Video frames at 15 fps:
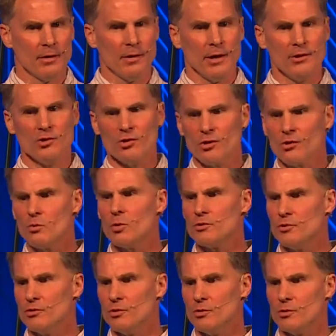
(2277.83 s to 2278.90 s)
and you don't know what
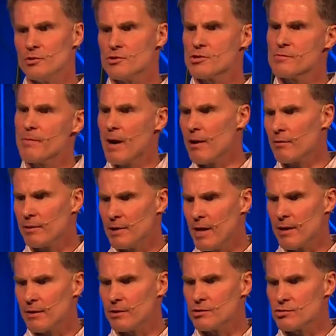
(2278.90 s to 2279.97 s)
to do and you're spiraling
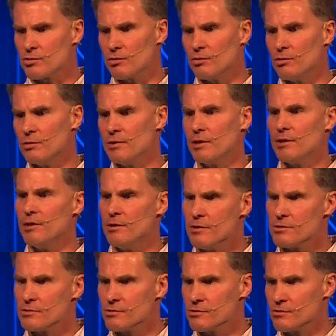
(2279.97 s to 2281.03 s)
out of control and the
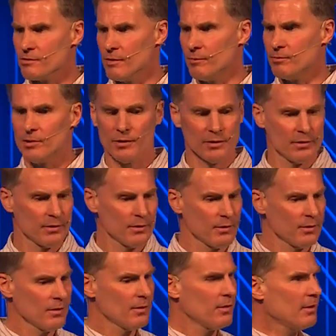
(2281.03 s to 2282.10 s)
gears are stripped.
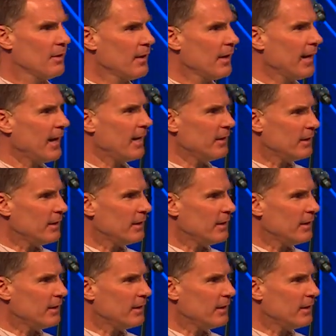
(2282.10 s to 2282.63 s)
And